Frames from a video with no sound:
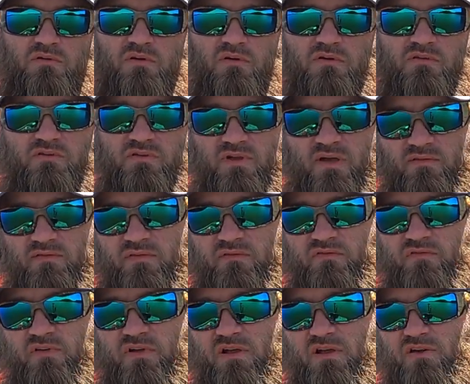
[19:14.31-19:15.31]
to
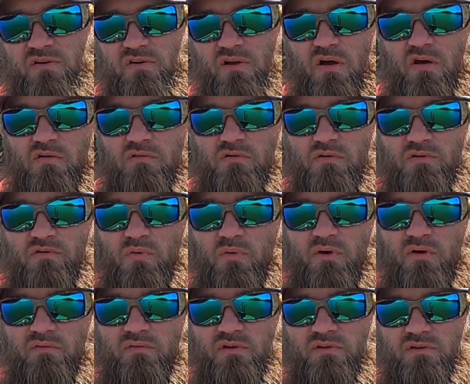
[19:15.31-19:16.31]
7 fish over
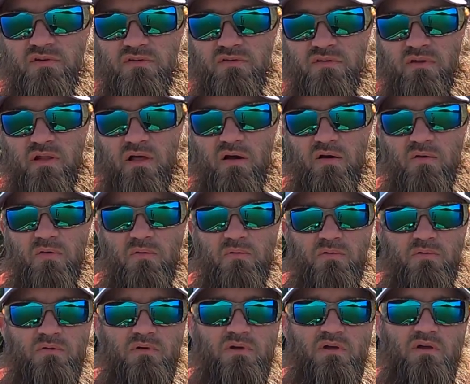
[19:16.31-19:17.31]
12 inches
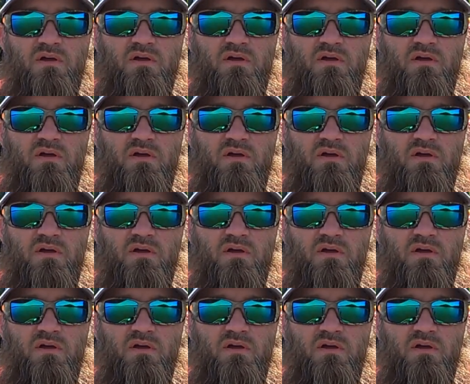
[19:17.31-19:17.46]
long.